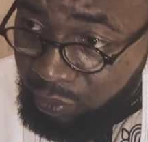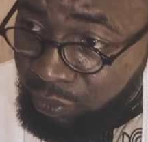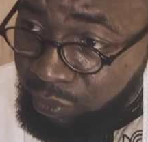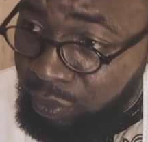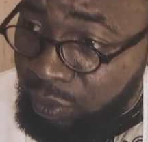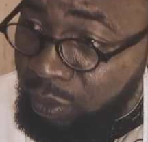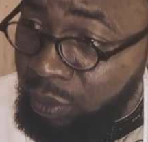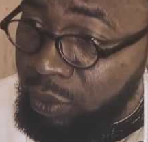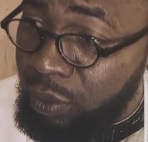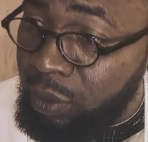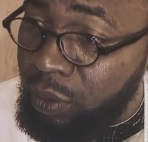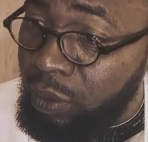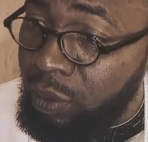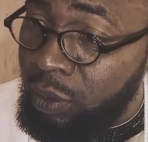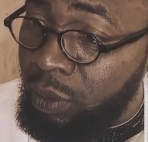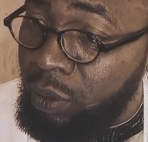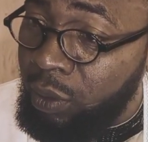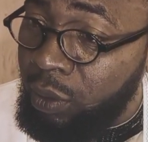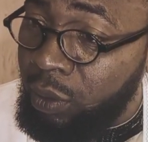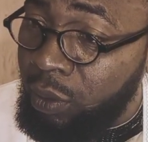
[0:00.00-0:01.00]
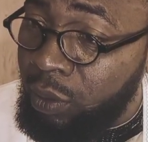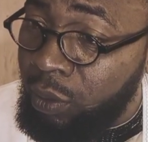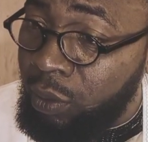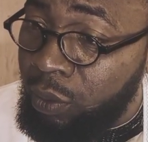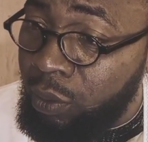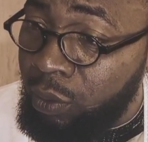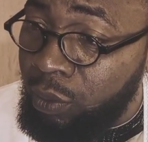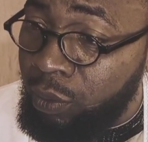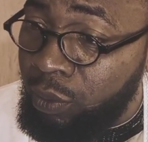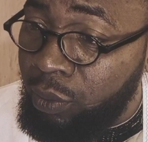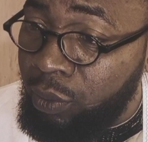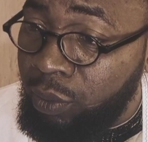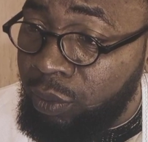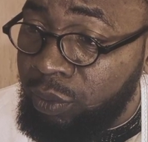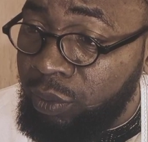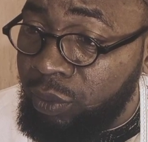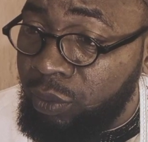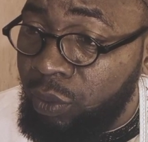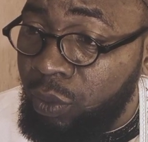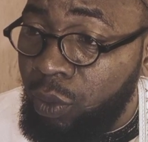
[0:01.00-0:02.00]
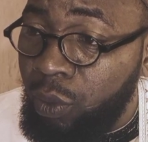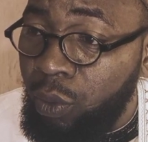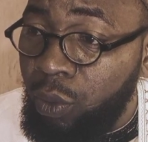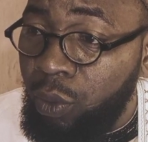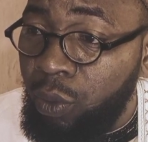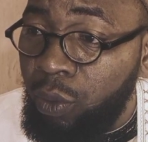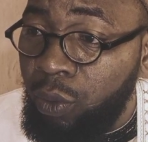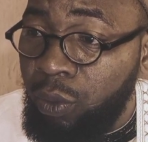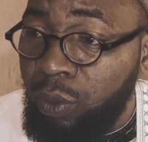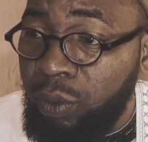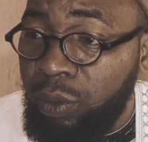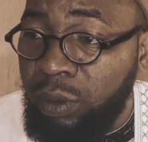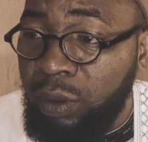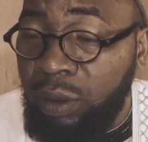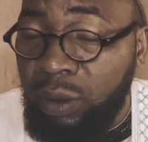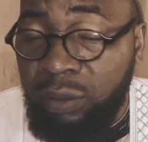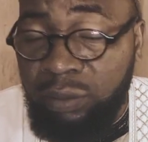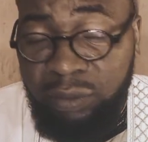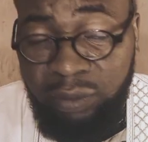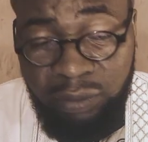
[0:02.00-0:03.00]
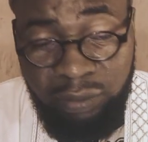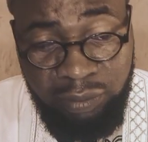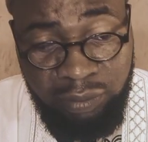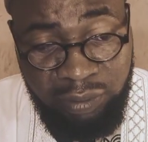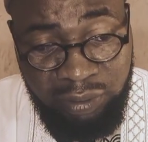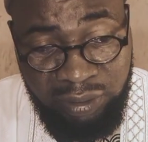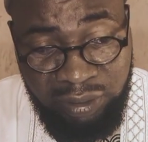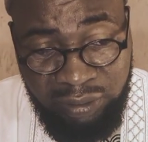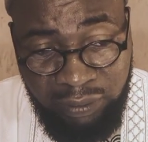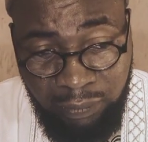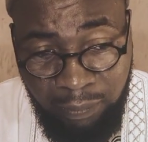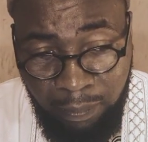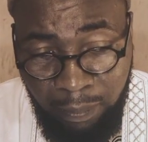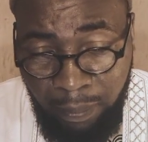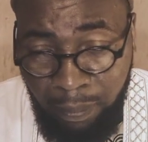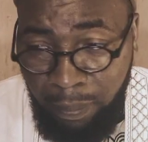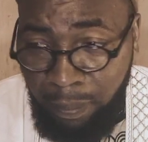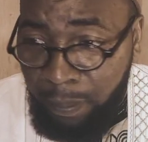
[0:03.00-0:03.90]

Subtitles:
or we deliberately ignore out of mischief